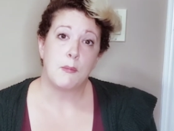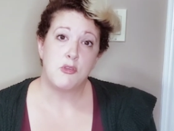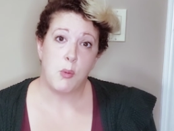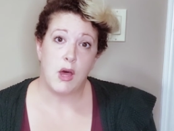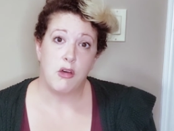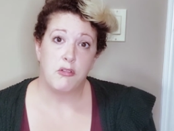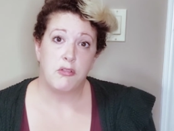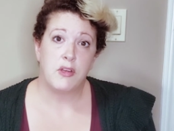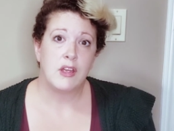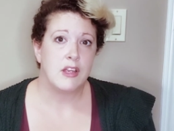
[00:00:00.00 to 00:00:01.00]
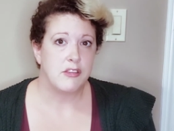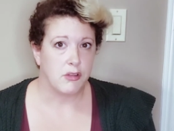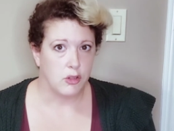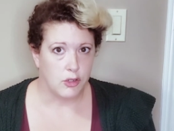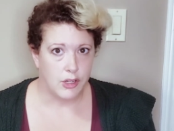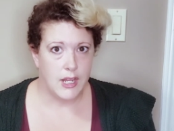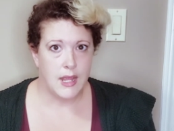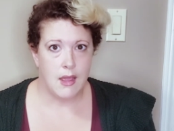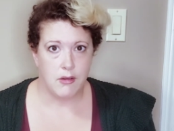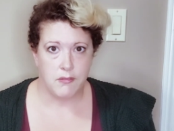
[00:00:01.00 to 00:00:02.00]
Number 12 is
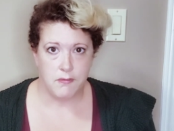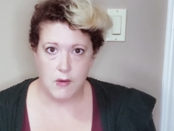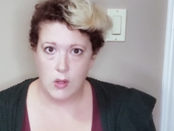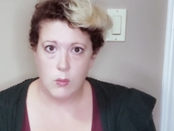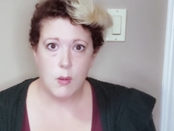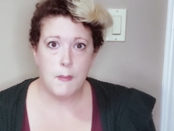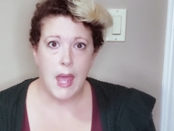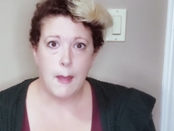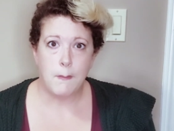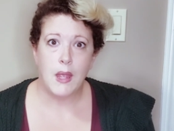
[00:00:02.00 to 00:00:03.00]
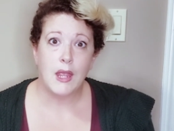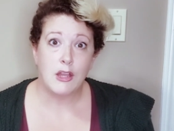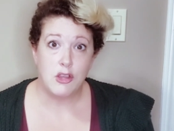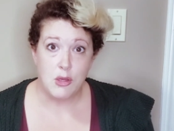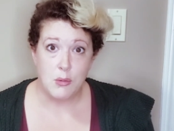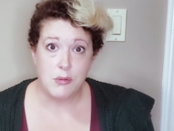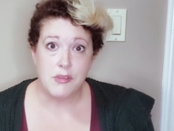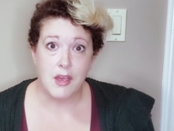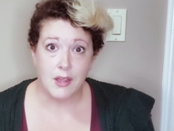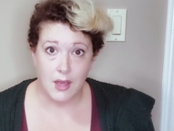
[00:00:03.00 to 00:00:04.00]
learning how to follow a map and
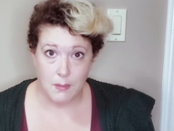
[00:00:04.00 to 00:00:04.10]
use a